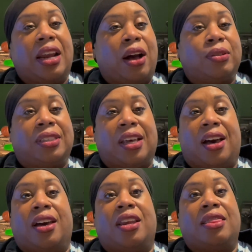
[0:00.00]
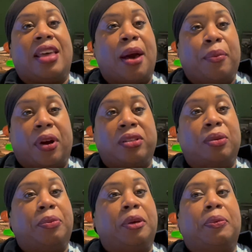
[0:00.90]
outside, and that brought
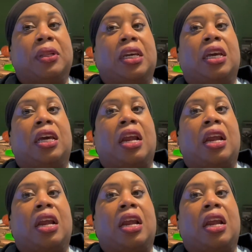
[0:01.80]
some people in.